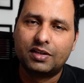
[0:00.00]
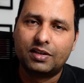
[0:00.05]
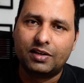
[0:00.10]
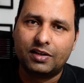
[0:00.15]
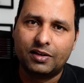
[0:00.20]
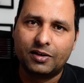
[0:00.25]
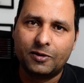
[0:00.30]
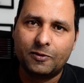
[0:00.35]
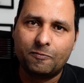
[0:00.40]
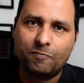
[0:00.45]

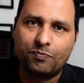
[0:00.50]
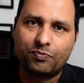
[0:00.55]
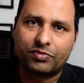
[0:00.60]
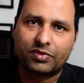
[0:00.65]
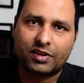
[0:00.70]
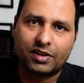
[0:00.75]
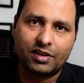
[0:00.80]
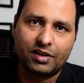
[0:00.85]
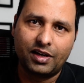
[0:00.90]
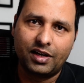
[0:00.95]
And
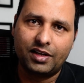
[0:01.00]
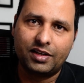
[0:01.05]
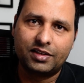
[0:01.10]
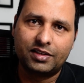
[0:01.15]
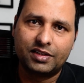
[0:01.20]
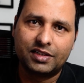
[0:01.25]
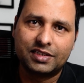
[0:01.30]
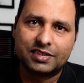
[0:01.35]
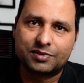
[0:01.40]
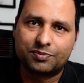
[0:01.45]

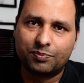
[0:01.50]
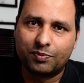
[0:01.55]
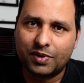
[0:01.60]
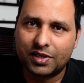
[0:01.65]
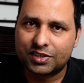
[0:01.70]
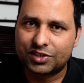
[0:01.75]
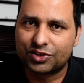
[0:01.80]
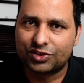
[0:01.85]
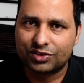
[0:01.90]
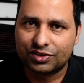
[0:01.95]
it's
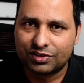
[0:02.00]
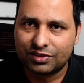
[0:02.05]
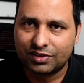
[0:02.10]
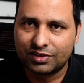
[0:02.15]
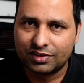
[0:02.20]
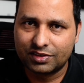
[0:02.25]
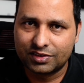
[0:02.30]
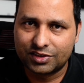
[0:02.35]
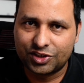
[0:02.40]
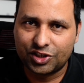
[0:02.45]
much
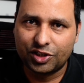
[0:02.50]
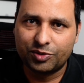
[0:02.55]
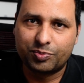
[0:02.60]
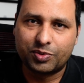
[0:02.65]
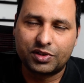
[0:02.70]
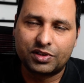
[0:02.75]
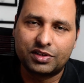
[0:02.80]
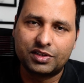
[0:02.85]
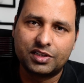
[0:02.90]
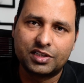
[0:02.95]

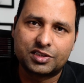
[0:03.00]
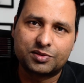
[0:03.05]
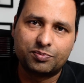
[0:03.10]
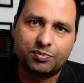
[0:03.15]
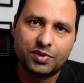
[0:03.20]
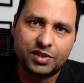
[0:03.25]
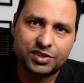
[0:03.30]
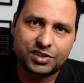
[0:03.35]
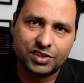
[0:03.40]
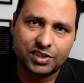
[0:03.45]
cheaper, it's
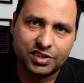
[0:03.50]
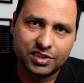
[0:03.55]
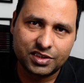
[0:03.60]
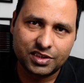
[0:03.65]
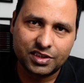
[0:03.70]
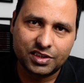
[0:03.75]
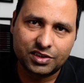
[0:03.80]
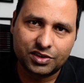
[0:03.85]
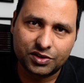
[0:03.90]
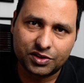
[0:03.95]
much
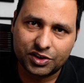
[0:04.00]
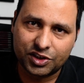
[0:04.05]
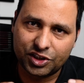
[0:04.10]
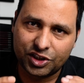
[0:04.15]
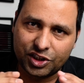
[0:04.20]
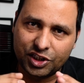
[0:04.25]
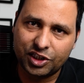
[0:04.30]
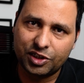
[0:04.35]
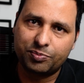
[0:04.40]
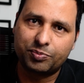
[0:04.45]
easier to
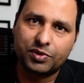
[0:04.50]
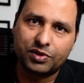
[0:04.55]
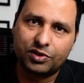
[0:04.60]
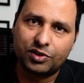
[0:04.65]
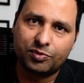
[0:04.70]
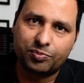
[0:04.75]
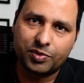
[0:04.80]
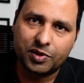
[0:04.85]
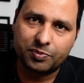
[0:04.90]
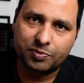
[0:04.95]
keep
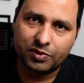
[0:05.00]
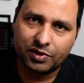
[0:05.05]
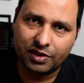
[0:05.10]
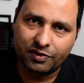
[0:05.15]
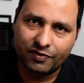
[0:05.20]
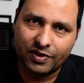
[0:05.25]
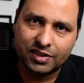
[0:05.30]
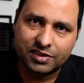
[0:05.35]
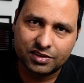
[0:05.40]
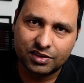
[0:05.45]
good people,
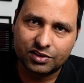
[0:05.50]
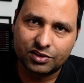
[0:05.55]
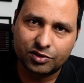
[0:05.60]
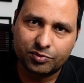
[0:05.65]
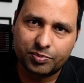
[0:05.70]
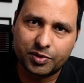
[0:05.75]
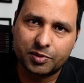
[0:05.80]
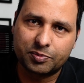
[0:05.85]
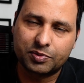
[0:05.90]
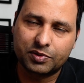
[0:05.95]
invest in
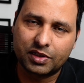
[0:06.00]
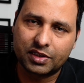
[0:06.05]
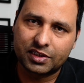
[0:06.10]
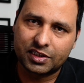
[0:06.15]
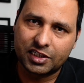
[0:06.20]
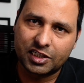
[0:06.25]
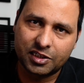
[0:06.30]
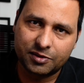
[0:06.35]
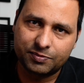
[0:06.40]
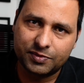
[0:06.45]
good people and
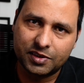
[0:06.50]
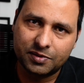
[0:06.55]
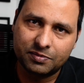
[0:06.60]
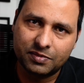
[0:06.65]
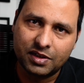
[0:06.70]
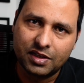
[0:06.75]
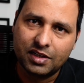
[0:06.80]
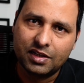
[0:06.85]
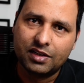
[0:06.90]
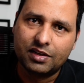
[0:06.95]
keep
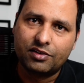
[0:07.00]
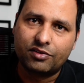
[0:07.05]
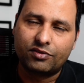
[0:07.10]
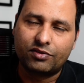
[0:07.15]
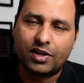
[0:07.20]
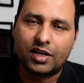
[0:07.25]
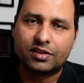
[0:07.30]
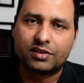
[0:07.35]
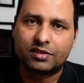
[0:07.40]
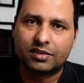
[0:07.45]
them,
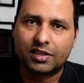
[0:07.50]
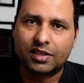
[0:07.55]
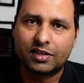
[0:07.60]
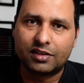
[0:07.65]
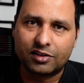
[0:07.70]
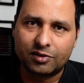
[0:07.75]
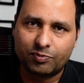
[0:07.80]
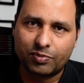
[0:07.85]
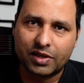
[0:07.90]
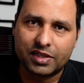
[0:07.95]
rather than
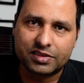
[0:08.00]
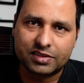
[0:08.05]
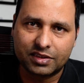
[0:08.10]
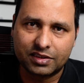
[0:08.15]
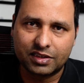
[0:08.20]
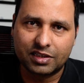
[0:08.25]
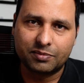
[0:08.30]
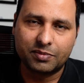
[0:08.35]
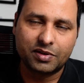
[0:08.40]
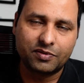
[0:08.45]

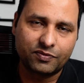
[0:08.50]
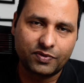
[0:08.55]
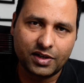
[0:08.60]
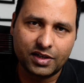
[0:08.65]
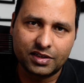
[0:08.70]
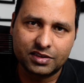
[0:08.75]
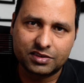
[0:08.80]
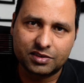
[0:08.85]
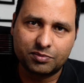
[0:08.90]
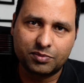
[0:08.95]
replacing them and
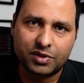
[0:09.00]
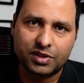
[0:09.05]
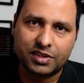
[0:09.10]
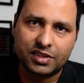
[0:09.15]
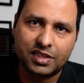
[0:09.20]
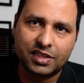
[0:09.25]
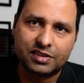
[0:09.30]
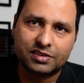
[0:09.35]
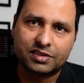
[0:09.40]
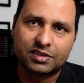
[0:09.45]
finding somebody
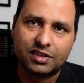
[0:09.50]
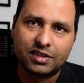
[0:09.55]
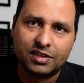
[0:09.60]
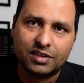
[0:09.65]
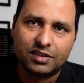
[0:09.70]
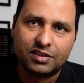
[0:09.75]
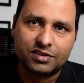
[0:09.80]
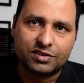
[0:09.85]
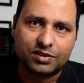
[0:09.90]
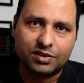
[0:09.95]
else.
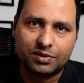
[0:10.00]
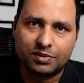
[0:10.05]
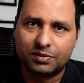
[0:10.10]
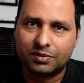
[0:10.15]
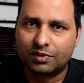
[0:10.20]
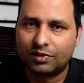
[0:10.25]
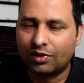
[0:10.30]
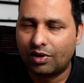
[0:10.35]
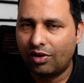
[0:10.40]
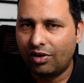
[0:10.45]

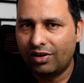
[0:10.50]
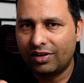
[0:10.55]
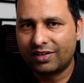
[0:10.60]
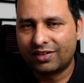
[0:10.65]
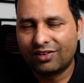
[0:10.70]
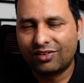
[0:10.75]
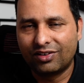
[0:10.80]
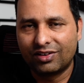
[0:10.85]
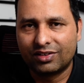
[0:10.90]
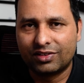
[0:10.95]
So all in
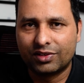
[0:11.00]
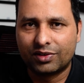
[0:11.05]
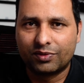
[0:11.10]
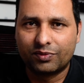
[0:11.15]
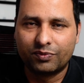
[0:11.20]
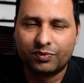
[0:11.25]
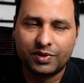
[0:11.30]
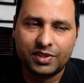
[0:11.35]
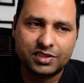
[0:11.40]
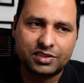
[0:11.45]
all, your
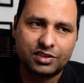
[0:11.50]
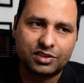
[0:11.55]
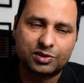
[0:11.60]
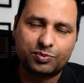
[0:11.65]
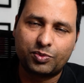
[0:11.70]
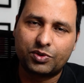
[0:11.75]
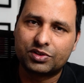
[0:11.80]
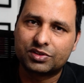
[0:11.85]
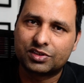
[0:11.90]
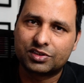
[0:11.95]
visa
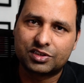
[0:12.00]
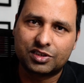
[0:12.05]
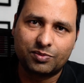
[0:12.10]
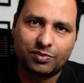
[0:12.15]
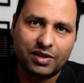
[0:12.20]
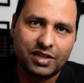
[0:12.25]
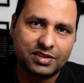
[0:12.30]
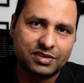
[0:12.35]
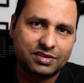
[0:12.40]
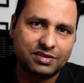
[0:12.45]
sponsorship
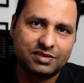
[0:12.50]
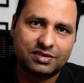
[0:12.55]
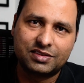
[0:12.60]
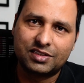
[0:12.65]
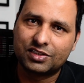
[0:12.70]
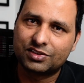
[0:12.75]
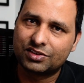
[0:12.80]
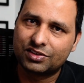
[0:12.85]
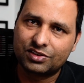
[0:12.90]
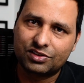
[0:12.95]
license
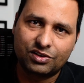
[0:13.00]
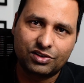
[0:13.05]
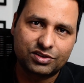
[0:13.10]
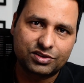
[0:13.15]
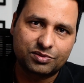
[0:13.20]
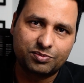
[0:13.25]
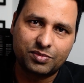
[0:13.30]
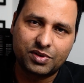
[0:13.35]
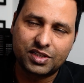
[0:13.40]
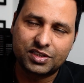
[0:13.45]
doesn't
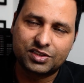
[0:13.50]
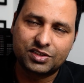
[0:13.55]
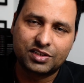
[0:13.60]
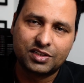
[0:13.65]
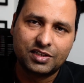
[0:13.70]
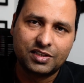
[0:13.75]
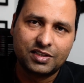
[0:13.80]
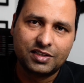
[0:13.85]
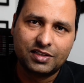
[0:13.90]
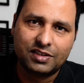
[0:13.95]
cost much.
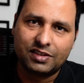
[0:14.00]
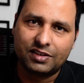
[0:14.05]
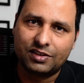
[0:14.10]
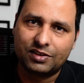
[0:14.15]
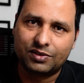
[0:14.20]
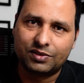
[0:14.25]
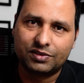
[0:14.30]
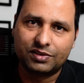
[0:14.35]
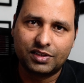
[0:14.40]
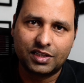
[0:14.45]

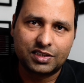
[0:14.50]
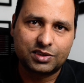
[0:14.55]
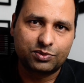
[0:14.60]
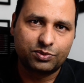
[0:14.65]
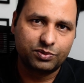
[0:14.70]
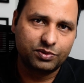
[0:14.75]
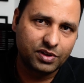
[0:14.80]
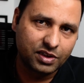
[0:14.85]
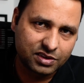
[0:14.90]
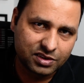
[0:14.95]
That's
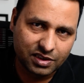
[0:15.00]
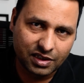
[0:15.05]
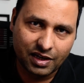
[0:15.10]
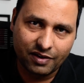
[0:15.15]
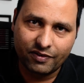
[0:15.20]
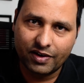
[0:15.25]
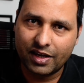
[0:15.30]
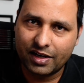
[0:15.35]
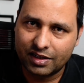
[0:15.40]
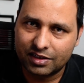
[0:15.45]
the
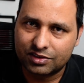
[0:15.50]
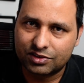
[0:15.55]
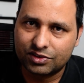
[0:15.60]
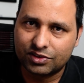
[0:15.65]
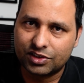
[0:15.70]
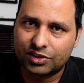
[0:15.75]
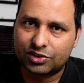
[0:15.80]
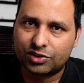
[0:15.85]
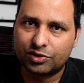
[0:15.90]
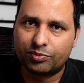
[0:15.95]
awareness you
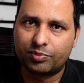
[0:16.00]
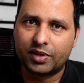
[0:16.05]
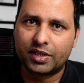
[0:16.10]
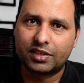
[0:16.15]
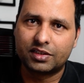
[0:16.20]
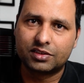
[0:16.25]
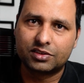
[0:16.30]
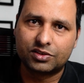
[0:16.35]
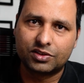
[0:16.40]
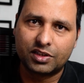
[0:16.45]
need to
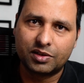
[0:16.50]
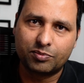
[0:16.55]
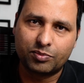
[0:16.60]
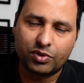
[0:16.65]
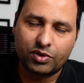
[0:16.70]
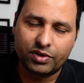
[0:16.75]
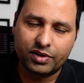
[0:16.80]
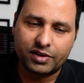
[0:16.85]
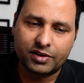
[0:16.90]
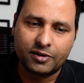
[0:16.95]
bring to the
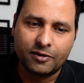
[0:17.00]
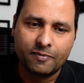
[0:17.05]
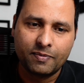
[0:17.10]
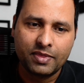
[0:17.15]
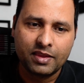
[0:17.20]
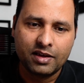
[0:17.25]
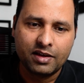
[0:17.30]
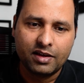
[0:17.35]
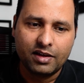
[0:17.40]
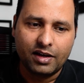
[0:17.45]
employer.
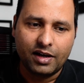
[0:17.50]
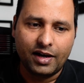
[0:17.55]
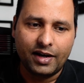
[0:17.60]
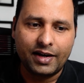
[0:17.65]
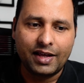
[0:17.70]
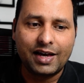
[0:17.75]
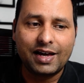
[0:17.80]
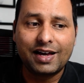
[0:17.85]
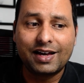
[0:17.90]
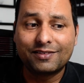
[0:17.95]
And
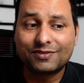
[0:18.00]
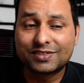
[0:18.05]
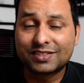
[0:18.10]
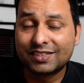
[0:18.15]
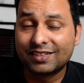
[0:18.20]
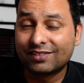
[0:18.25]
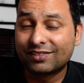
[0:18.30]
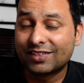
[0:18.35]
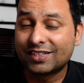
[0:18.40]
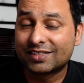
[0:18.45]
I have
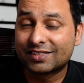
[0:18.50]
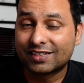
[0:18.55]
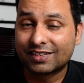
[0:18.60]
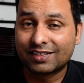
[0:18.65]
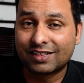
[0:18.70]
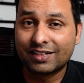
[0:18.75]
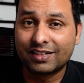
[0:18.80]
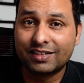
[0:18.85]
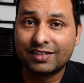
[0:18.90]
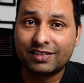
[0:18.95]
seen
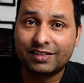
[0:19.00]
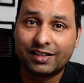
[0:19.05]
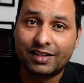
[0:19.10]
recently,